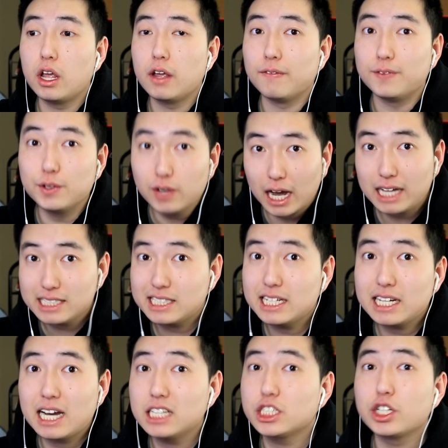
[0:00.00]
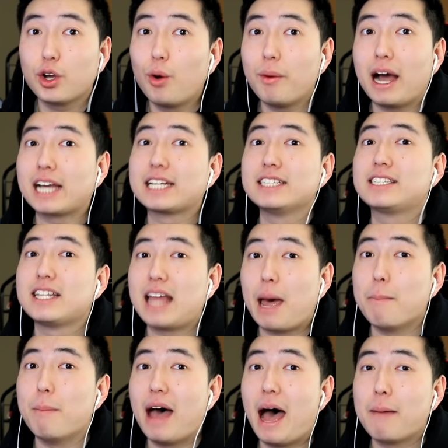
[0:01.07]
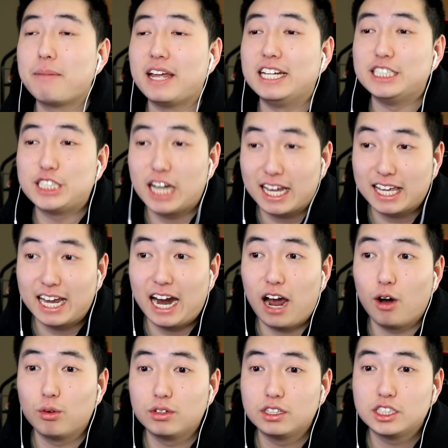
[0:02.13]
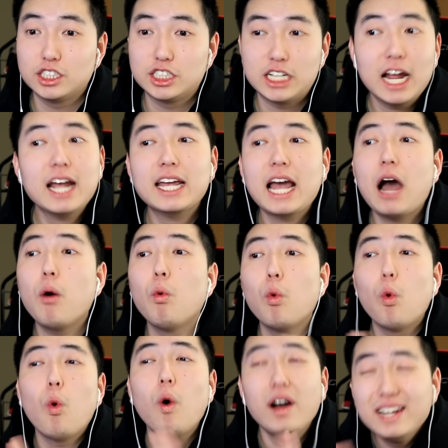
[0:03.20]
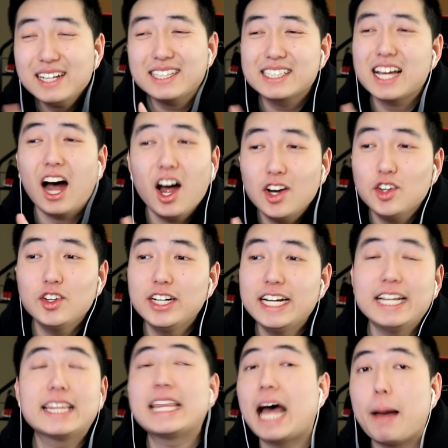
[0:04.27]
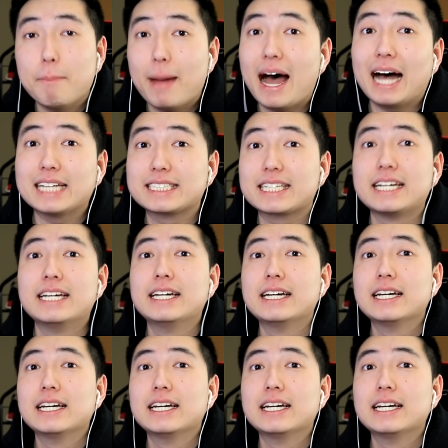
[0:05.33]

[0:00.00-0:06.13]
If you guys think I should go back into that map and check it out, check out what's underneath that mask.